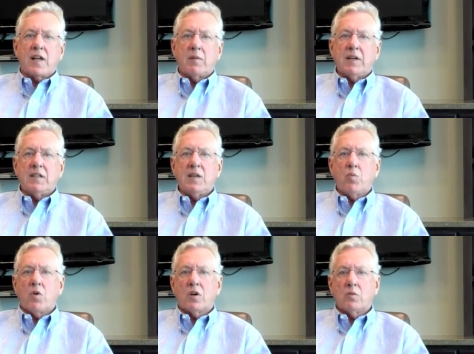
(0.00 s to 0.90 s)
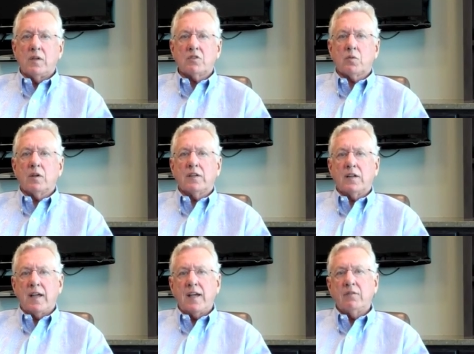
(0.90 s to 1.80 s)
is how many deep water rigs we're really
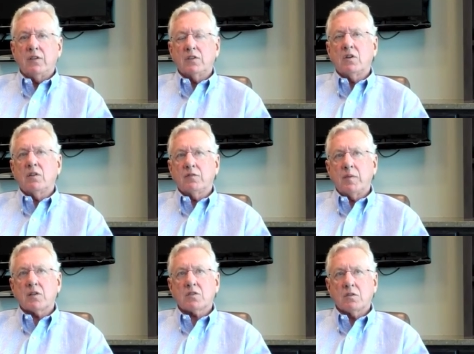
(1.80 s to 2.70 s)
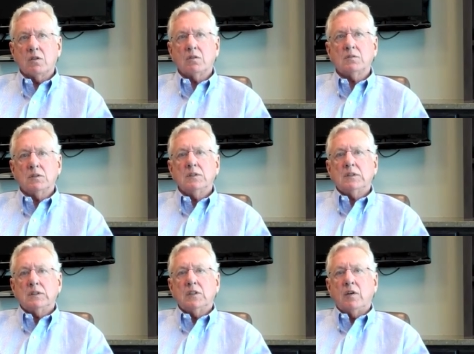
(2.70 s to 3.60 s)
going to have in the Gulf of Mexico,
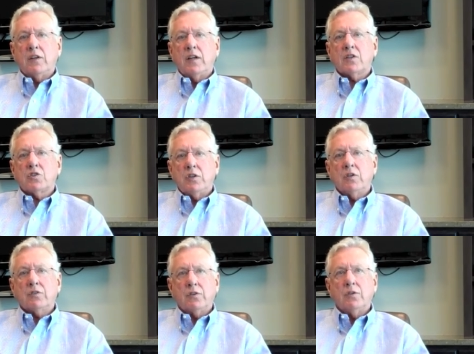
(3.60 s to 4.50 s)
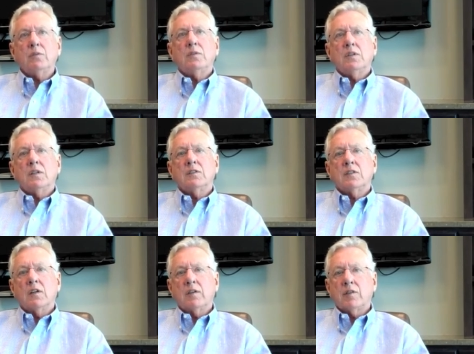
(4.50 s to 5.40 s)
you know, in the next year or two
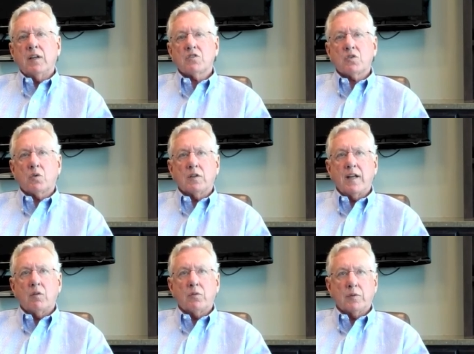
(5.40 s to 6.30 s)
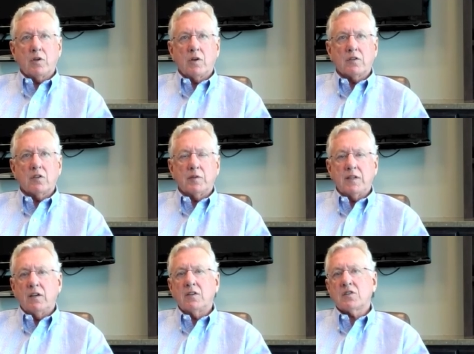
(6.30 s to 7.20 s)
until everything's sorted out with regard to the
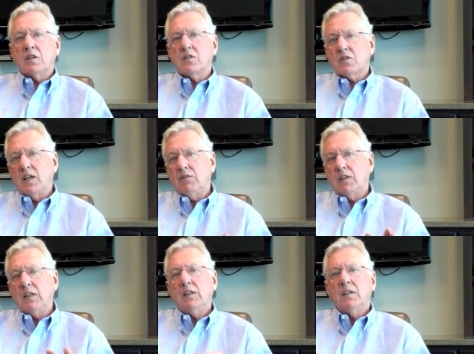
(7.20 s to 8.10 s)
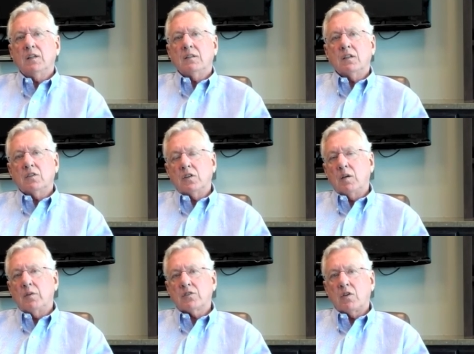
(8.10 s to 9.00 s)
redundancy and safety that the
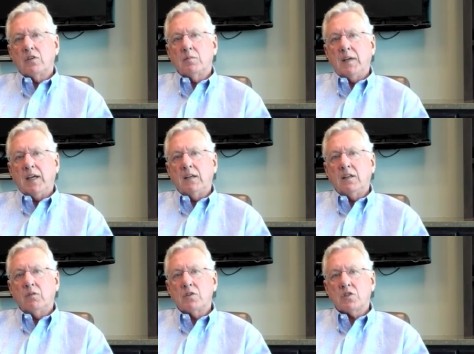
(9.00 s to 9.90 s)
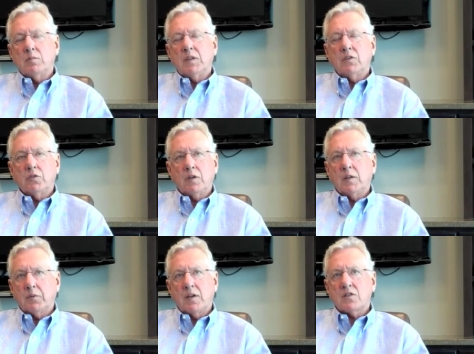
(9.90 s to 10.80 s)
government's going to demand in resuming the
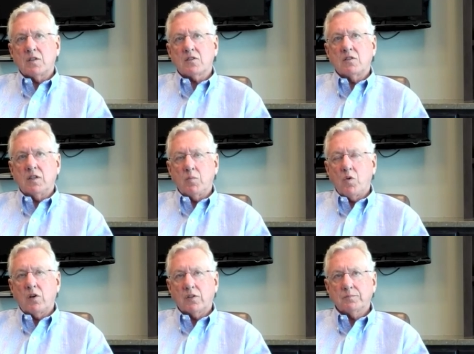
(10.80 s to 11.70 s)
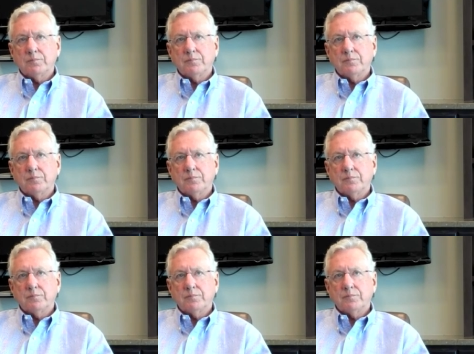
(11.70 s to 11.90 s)
drilling process in deep water.